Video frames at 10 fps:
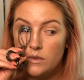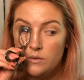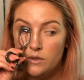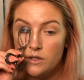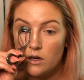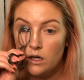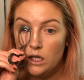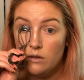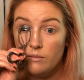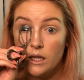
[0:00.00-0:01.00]
I'm just
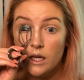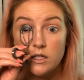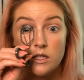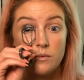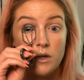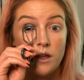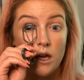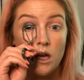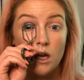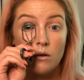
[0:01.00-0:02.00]
curling my lashes with
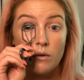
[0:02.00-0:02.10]
a